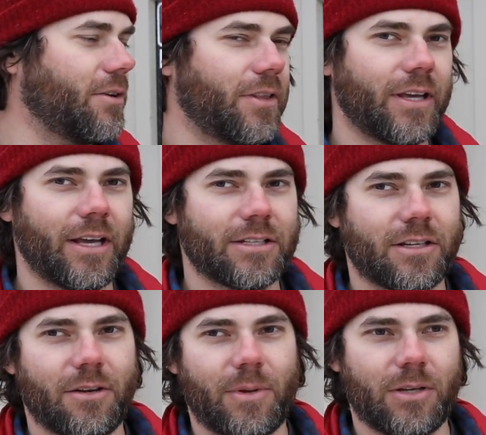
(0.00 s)
they're thinking it's
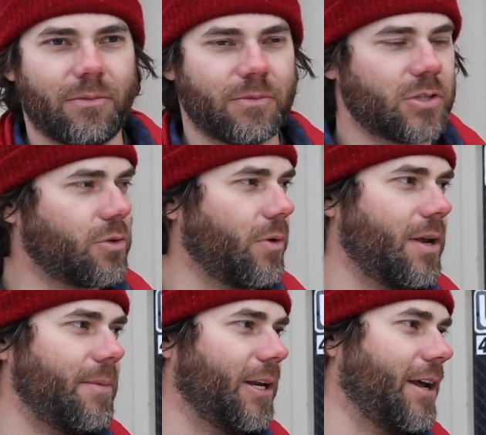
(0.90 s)
going to be
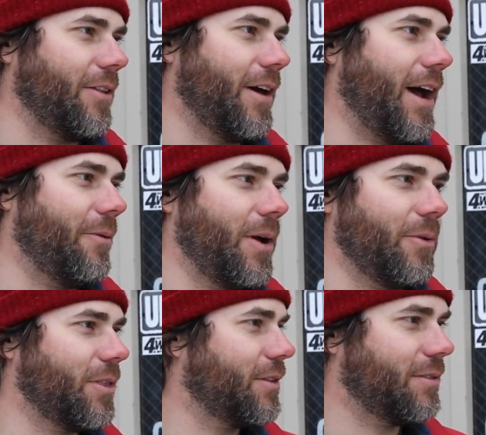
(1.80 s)
screaming down the highway
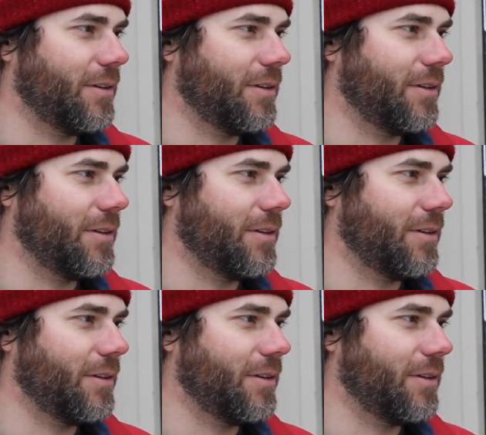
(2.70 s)
with,